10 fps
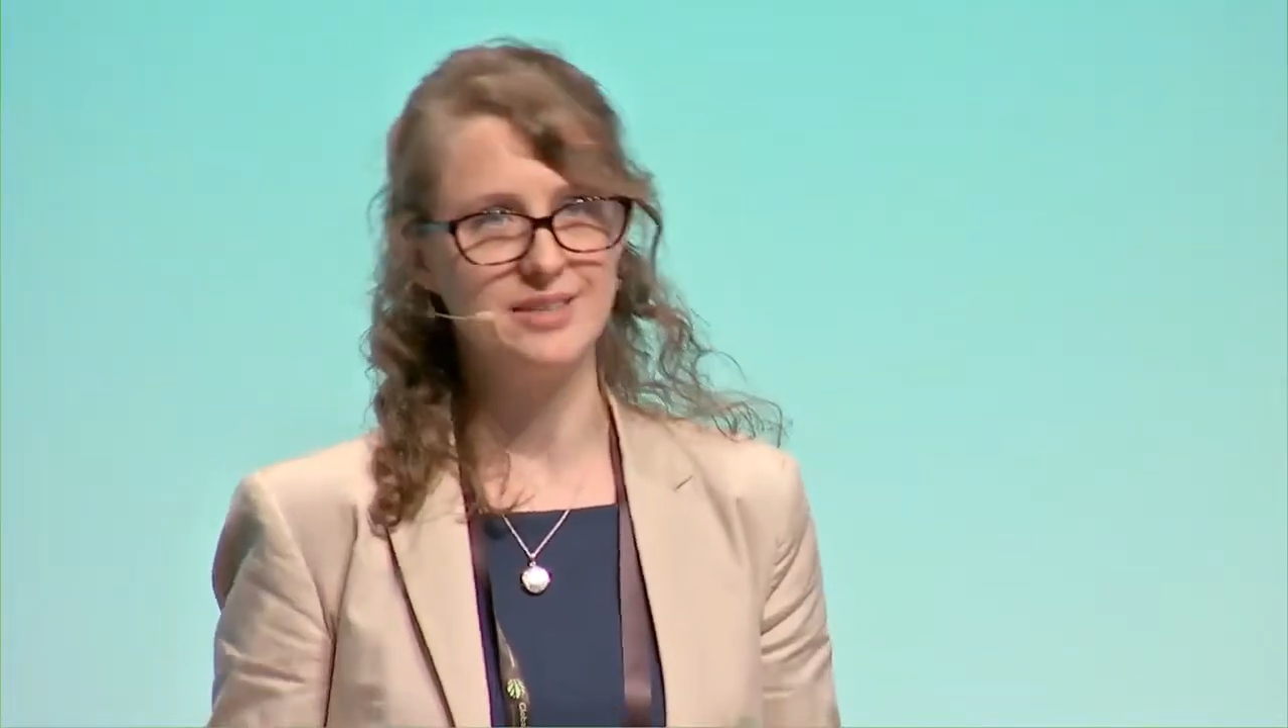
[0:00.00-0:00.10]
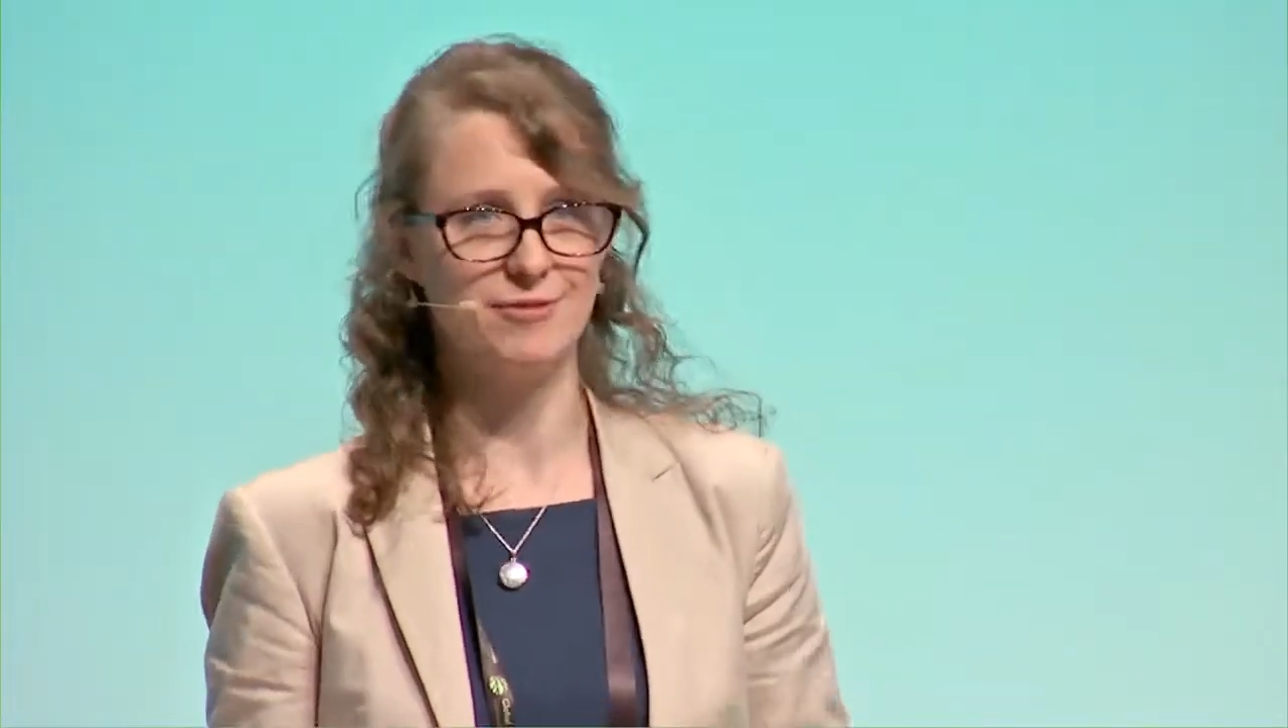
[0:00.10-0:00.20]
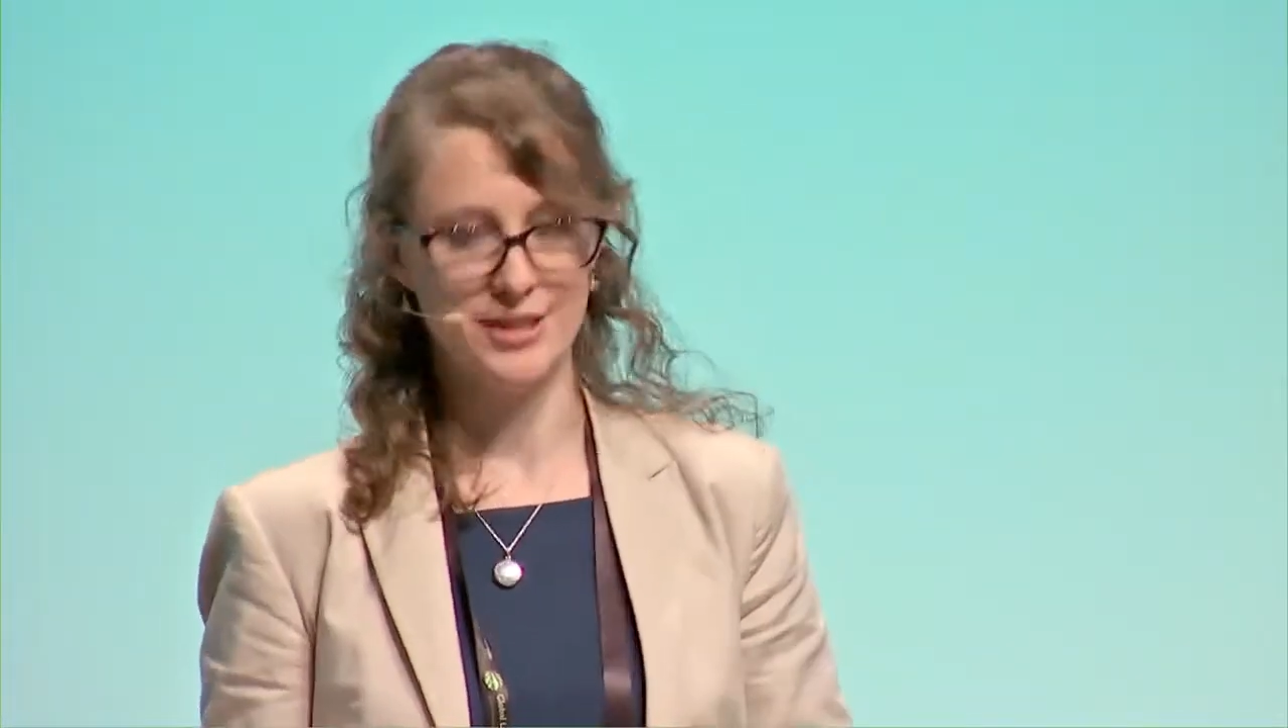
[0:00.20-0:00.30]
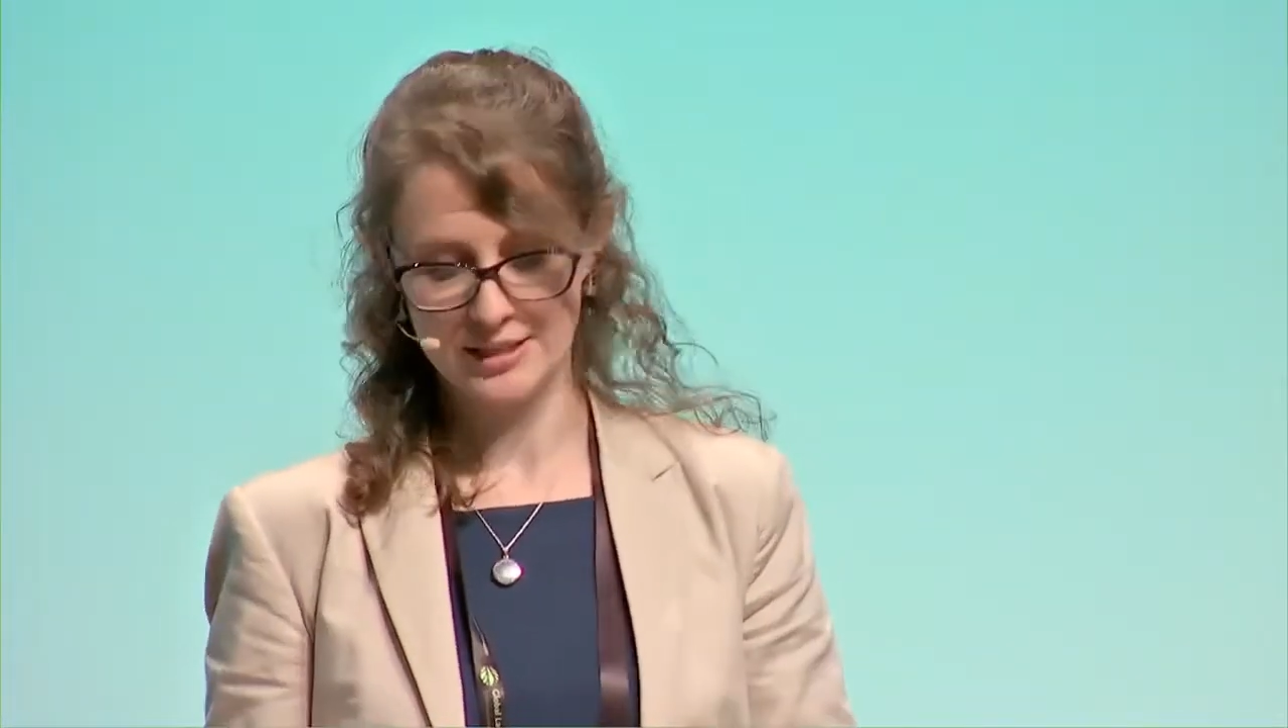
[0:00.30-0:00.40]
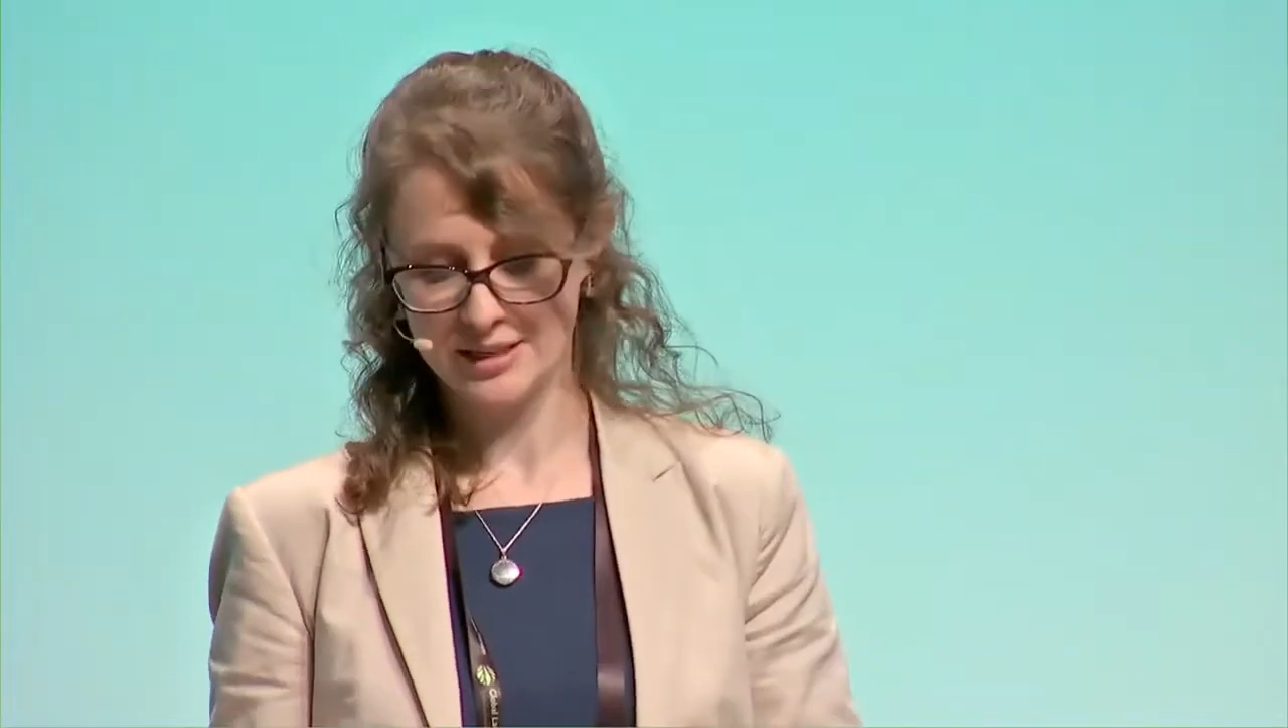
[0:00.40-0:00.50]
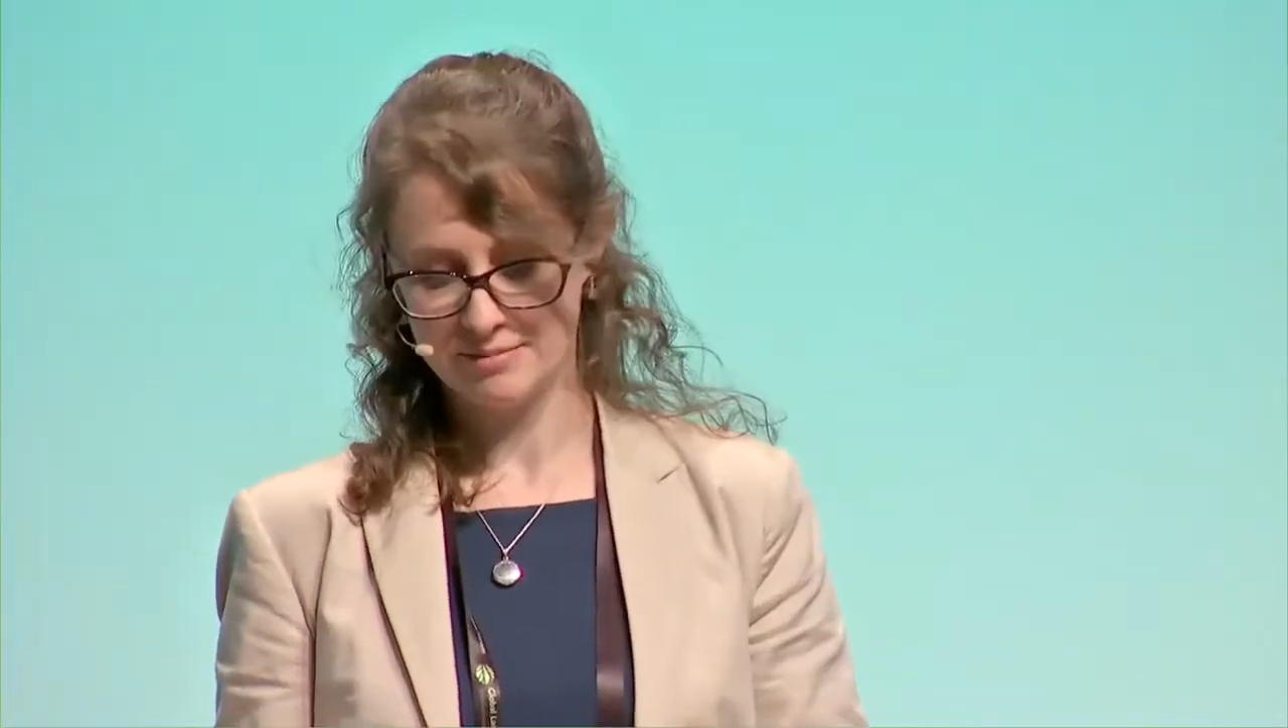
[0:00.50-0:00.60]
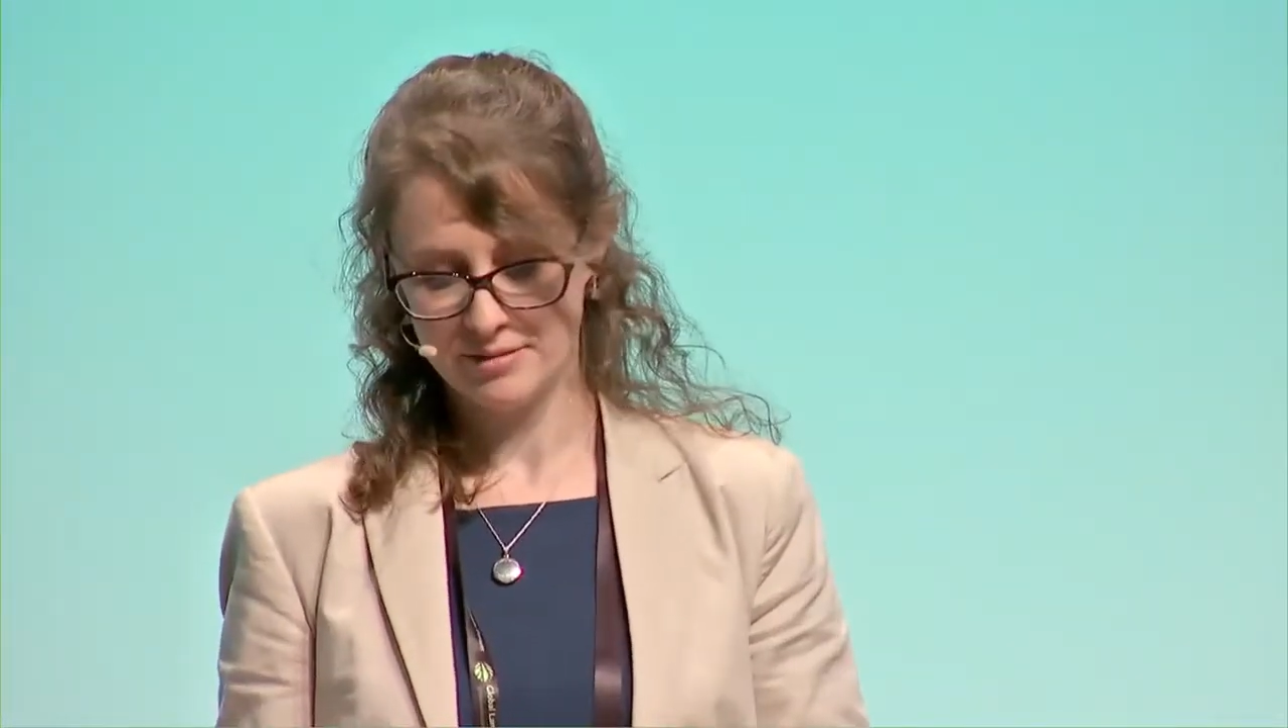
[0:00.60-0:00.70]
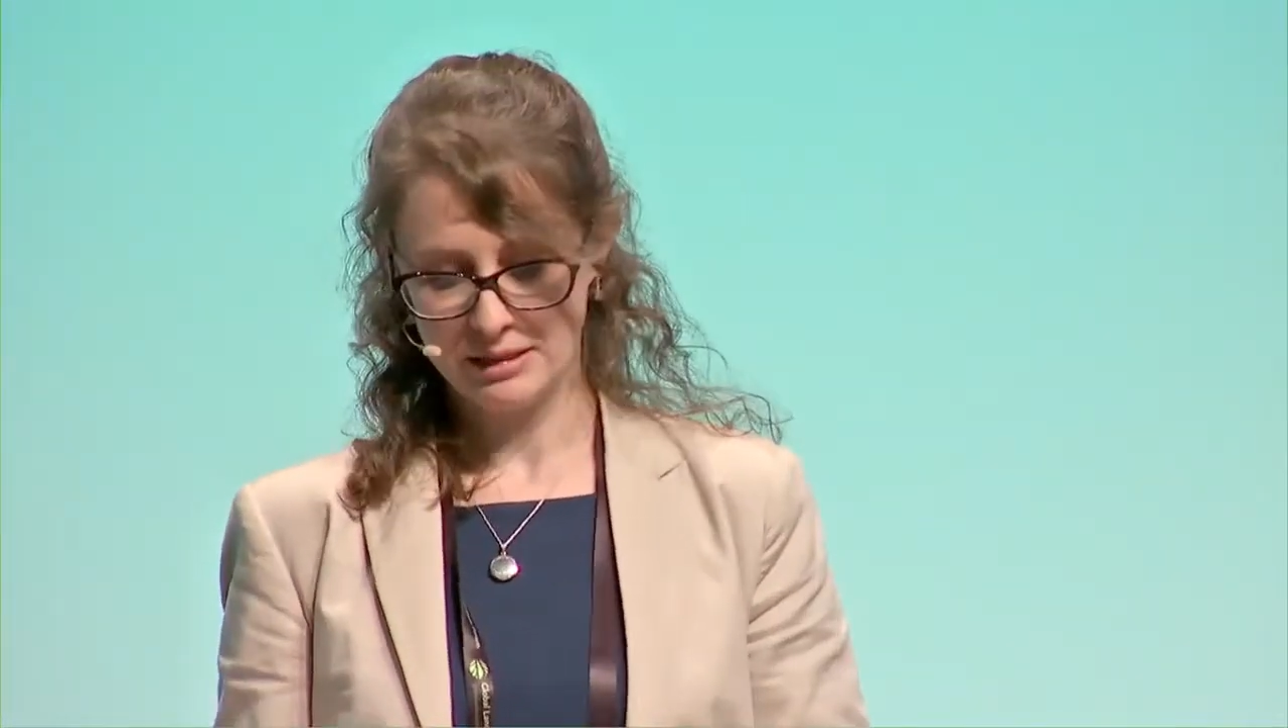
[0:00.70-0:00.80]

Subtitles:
different.